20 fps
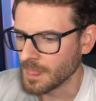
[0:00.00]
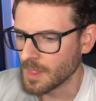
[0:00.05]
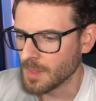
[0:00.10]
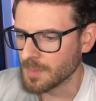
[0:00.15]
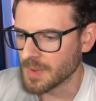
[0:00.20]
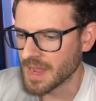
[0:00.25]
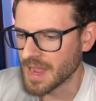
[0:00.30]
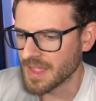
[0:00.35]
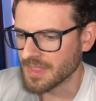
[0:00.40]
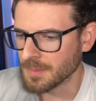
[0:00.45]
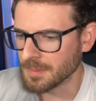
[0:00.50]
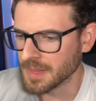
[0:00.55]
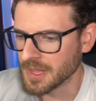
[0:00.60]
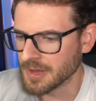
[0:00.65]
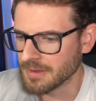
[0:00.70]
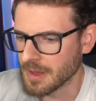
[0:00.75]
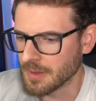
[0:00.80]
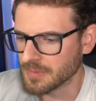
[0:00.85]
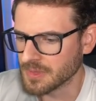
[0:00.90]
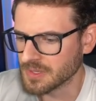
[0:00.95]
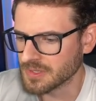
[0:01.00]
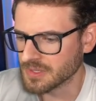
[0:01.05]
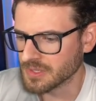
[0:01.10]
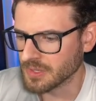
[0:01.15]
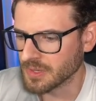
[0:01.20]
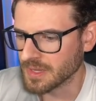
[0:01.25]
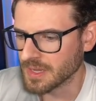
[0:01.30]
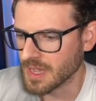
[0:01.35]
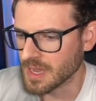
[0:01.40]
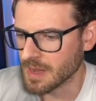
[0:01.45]
But yeah, I had to play around with this
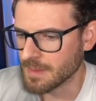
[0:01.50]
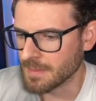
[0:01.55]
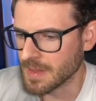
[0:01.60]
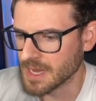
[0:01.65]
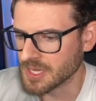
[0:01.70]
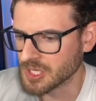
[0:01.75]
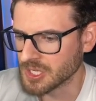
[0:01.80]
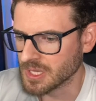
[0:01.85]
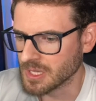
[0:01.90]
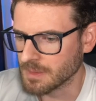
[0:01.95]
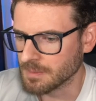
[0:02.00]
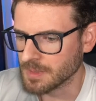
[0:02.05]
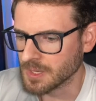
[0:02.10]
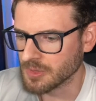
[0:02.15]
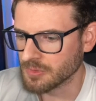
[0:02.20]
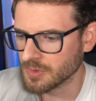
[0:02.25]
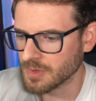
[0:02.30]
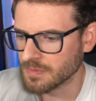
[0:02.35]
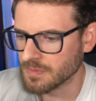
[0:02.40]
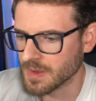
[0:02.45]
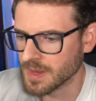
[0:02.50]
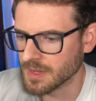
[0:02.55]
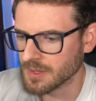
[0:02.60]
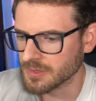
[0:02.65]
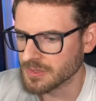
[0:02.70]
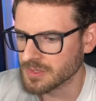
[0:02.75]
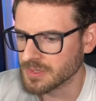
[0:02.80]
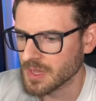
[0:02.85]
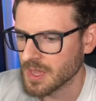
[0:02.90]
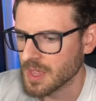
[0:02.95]
until I got it matching the MP3
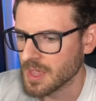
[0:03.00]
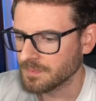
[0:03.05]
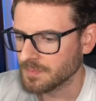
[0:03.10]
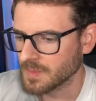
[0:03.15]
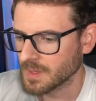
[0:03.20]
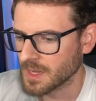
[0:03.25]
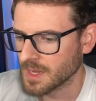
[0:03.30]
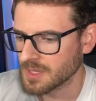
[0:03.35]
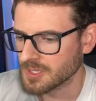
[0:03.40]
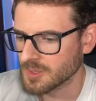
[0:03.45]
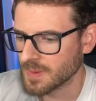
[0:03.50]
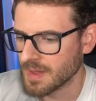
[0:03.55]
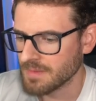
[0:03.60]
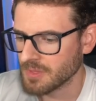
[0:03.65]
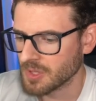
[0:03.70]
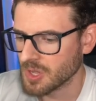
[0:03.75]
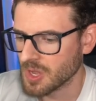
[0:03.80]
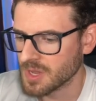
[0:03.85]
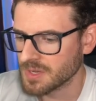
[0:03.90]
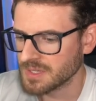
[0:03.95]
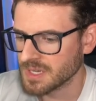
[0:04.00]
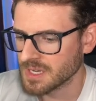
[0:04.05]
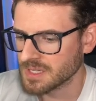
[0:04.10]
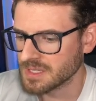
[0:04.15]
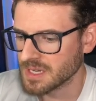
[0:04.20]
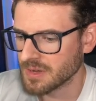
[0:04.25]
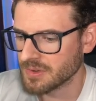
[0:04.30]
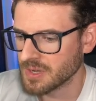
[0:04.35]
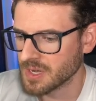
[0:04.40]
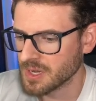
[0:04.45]
files. Okay, so we have the context
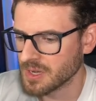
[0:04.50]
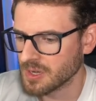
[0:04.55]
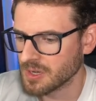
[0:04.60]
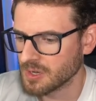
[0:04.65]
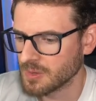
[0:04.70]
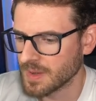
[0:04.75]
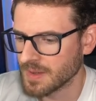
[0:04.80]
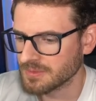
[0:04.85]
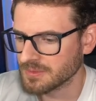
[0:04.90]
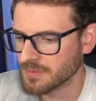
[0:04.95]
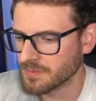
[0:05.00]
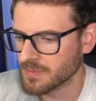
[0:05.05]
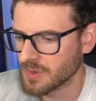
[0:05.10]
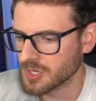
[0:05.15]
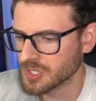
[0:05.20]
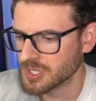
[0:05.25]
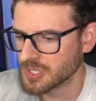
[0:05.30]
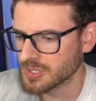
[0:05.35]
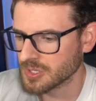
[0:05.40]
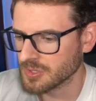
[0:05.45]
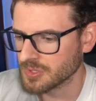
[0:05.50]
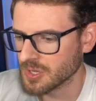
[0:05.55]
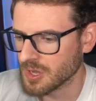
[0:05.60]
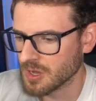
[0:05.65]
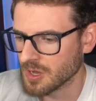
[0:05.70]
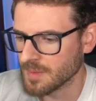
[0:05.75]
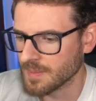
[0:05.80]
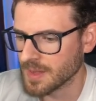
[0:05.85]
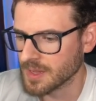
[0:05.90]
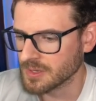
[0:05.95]
down here. We have some functions I'll
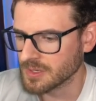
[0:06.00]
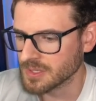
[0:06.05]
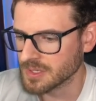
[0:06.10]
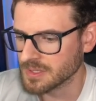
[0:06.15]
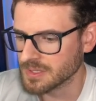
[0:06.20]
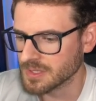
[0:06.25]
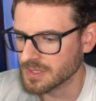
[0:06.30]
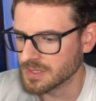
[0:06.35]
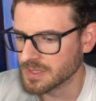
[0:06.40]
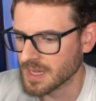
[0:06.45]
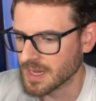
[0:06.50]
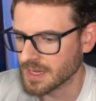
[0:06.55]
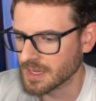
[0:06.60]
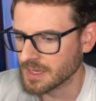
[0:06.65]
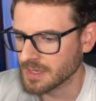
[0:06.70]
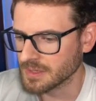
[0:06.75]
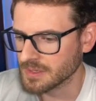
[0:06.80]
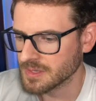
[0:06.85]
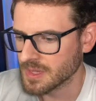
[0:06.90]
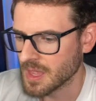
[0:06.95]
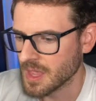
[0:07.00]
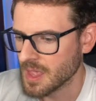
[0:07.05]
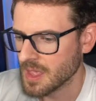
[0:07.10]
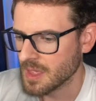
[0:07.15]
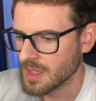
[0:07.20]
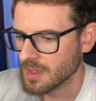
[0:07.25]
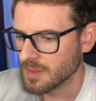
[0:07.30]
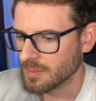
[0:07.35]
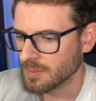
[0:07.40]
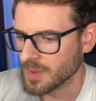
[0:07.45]
talk about in just a second.
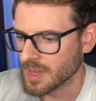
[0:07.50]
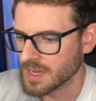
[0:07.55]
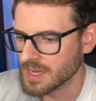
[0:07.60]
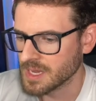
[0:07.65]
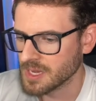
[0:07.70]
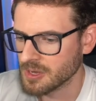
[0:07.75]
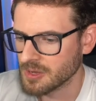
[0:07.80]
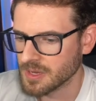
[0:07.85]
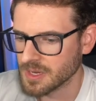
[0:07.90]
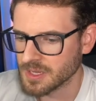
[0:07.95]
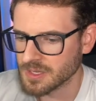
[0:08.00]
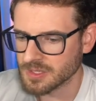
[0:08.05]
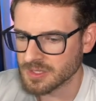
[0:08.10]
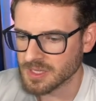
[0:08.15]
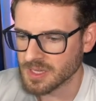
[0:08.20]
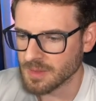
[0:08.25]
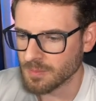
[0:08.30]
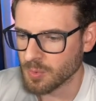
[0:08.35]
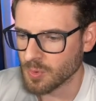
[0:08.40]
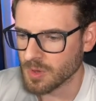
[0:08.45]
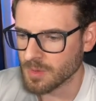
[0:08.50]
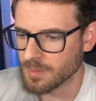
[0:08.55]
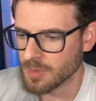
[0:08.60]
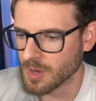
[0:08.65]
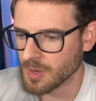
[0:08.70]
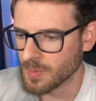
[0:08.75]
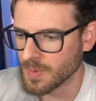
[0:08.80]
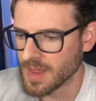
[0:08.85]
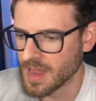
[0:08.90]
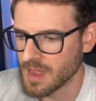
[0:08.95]
But here is the important
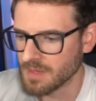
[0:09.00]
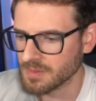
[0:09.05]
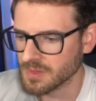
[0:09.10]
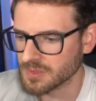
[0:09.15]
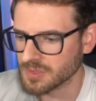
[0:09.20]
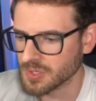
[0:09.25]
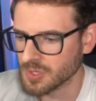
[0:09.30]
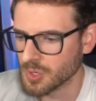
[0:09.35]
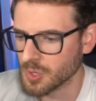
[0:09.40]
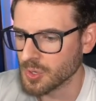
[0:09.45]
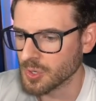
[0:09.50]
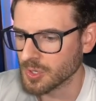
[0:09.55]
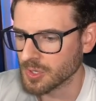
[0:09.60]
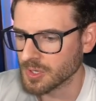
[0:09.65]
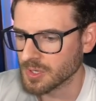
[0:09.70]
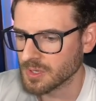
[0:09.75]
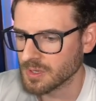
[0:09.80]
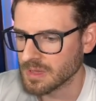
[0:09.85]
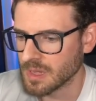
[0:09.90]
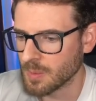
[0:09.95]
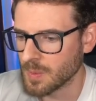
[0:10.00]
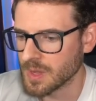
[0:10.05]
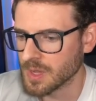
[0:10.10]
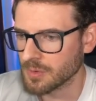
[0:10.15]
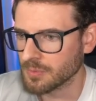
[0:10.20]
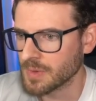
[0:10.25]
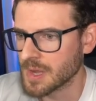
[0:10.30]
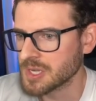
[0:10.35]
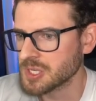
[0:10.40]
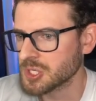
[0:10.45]
part. We have this hook that we
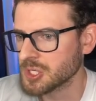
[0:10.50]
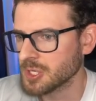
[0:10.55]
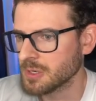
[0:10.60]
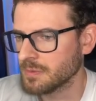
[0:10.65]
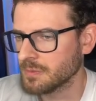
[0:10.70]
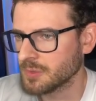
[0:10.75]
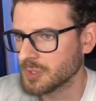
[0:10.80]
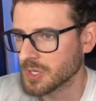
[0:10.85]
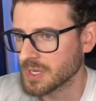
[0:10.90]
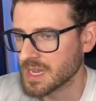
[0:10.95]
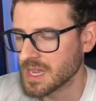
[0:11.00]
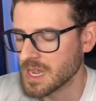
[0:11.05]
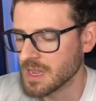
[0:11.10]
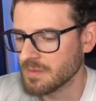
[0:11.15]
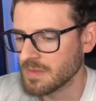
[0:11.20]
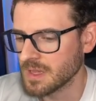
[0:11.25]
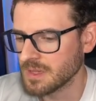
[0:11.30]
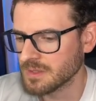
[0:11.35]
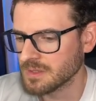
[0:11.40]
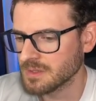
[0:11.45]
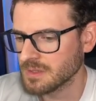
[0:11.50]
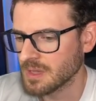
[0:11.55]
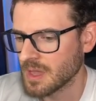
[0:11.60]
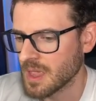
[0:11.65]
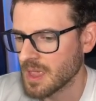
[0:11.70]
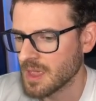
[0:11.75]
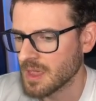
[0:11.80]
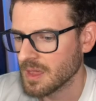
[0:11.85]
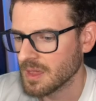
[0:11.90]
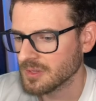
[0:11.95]
can register to key events.
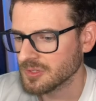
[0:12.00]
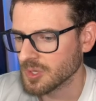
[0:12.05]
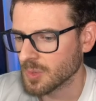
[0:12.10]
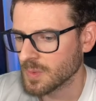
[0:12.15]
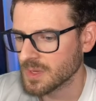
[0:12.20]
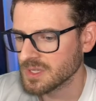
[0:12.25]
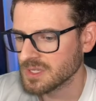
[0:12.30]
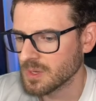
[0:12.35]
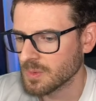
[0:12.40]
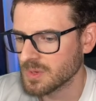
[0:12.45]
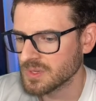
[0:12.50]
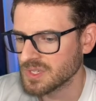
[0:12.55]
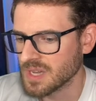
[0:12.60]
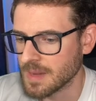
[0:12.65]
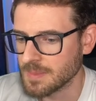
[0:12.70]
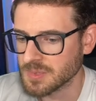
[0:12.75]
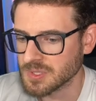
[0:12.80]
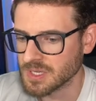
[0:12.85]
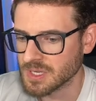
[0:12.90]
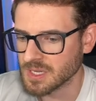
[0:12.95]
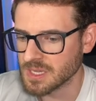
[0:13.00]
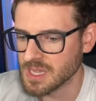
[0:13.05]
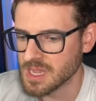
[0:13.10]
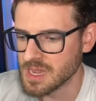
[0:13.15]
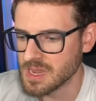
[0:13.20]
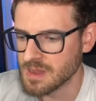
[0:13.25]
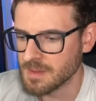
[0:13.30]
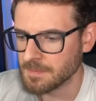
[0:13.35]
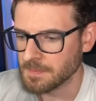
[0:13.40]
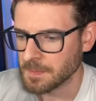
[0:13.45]
So when someone types in a
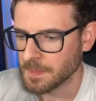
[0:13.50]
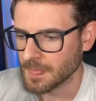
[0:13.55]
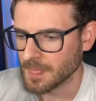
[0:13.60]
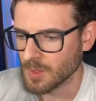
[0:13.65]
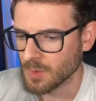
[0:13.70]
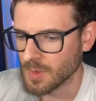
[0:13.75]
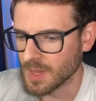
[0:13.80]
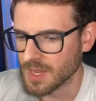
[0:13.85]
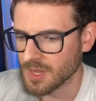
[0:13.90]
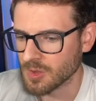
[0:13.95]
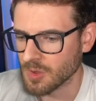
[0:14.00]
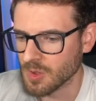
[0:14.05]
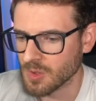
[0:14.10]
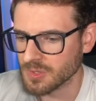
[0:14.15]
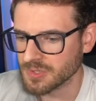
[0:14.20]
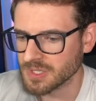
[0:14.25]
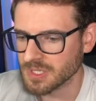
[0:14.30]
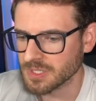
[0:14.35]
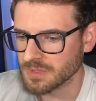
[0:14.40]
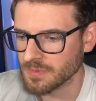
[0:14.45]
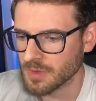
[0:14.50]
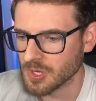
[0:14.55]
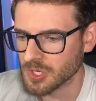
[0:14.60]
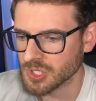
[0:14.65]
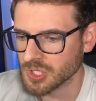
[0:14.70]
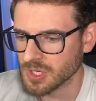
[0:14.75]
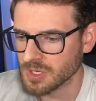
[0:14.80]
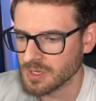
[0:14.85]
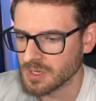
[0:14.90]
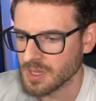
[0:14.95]
key, it calls this
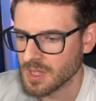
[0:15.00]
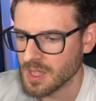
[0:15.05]
function.